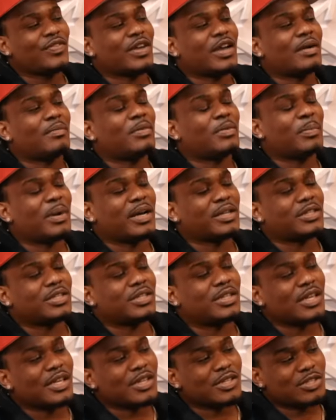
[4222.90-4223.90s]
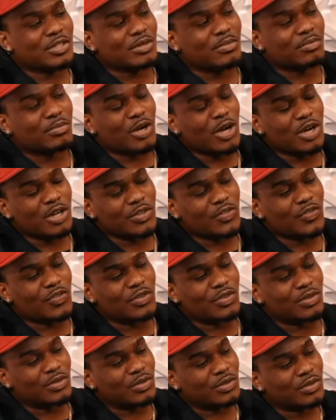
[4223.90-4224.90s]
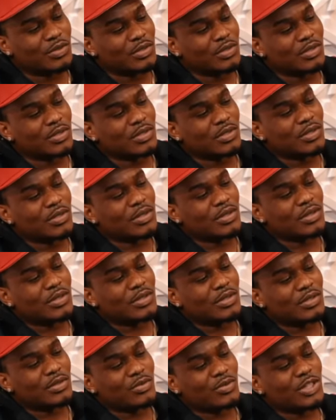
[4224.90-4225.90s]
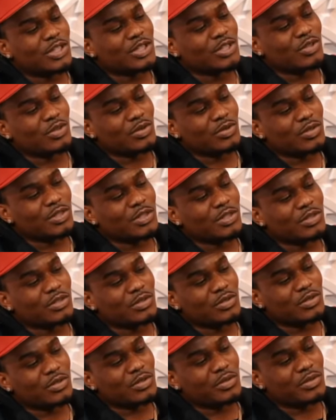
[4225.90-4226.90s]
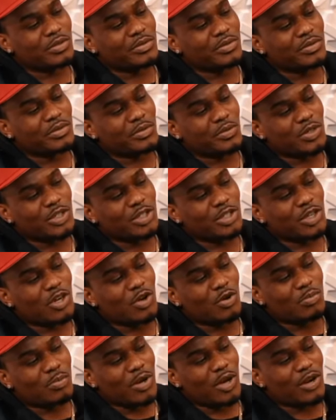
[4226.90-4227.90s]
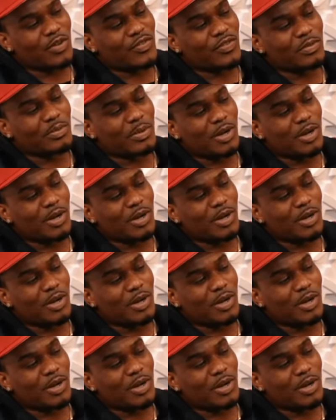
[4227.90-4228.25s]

leave here, I'm about to think of some bars for you. We wow. should do. We should I do. We, we should go bar